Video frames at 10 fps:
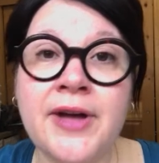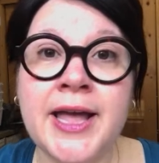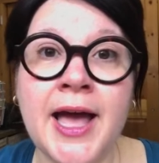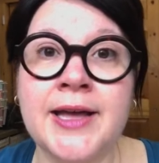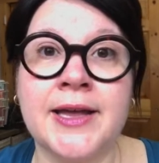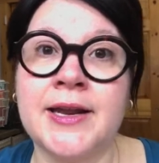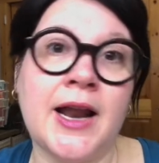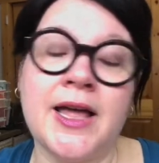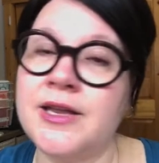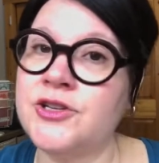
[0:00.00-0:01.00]
I can't get it,
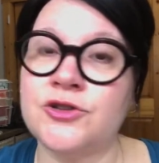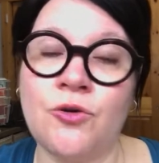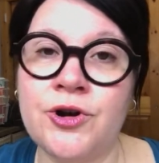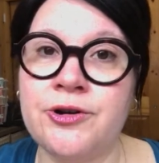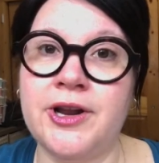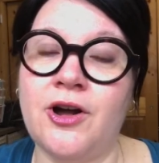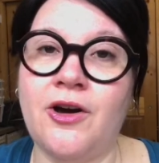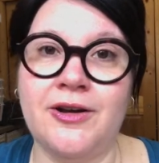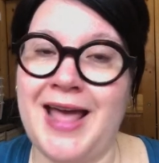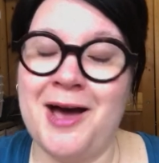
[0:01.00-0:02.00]
I can just order it
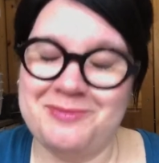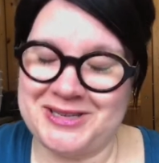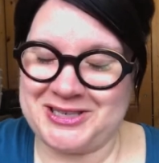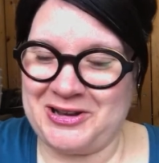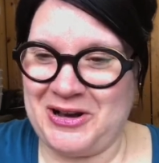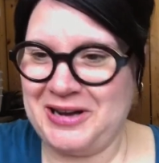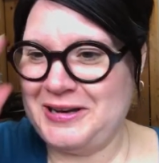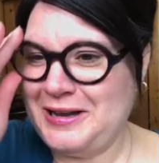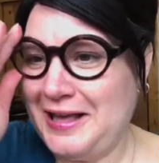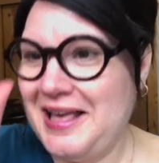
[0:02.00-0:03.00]
on Amazon.
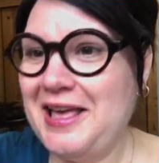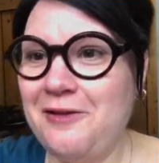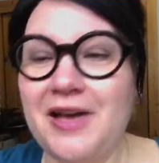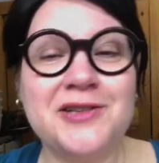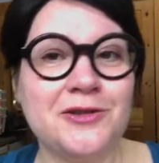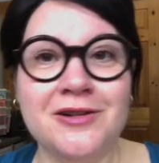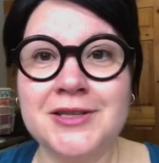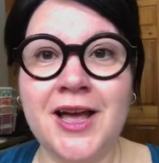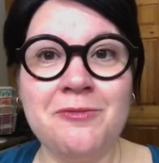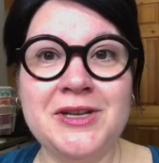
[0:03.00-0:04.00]
As long as
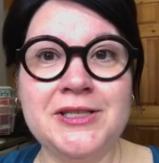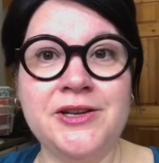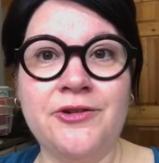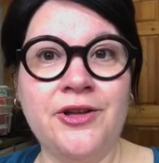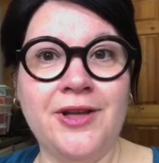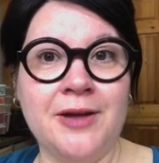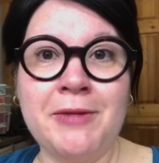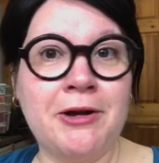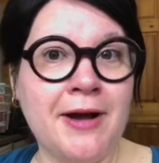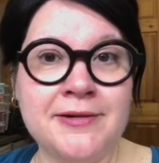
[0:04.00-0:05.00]
I have my cereal and my
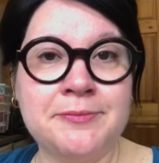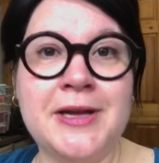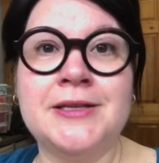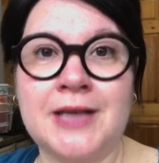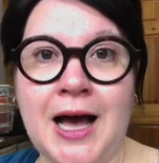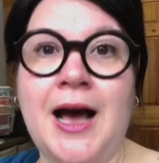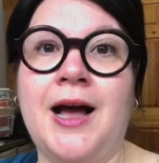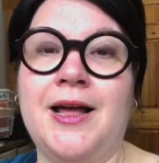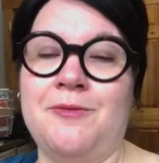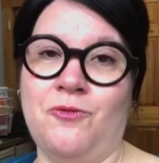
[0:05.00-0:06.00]
craft space,
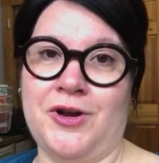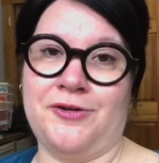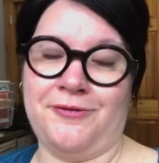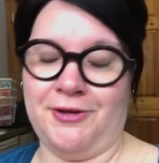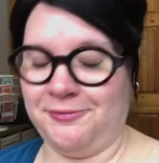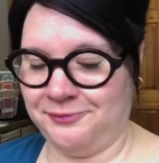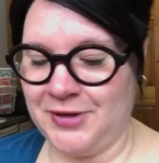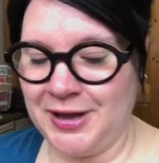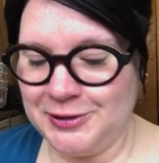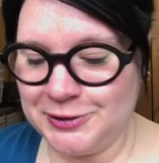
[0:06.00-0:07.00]
I am wonderful.
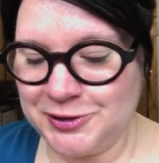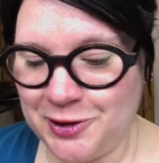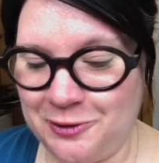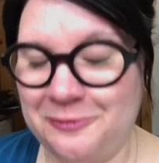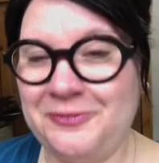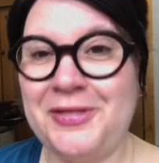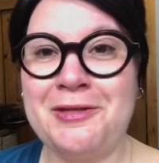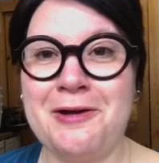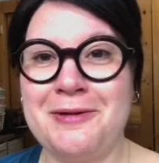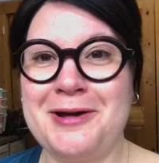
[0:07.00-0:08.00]
So,
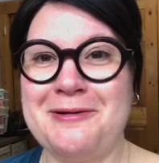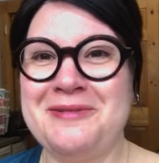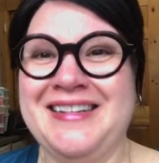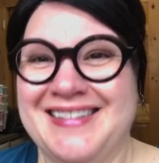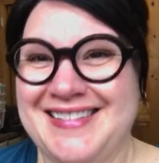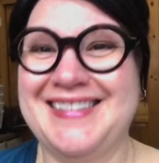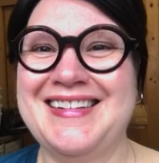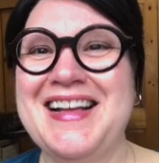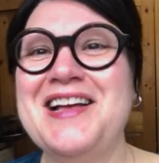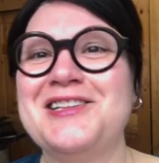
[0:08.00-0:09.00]
there we go.
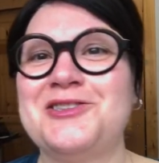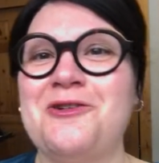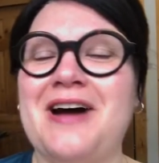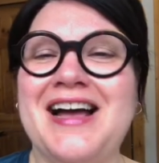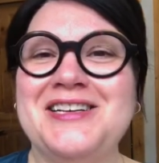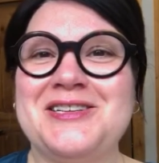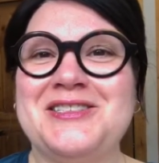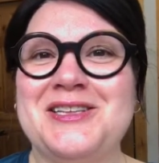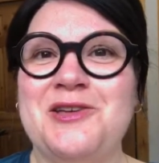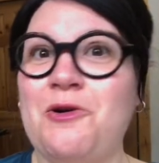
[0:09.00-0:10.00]
So, I shall
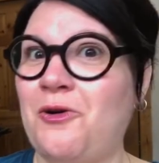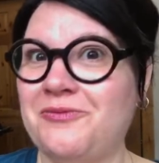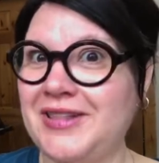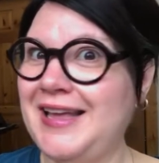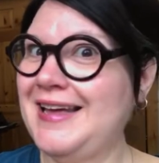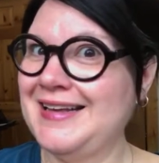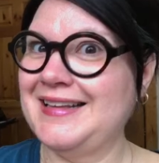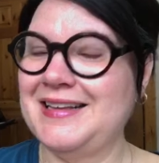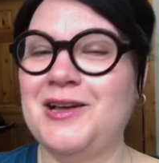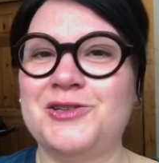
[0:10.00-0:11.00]
see you hopefully
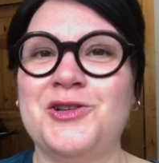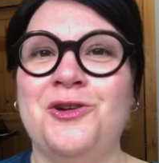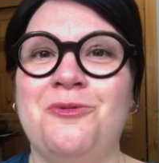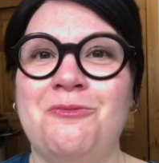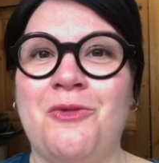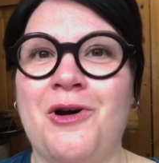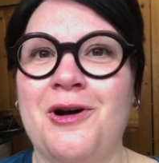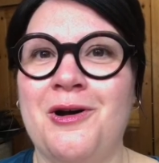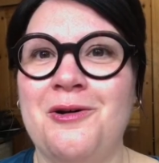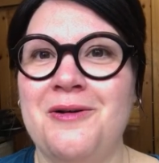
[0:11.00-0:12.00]

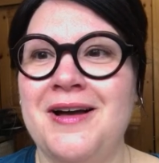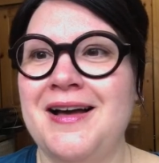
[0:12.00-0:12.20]
tomorrow.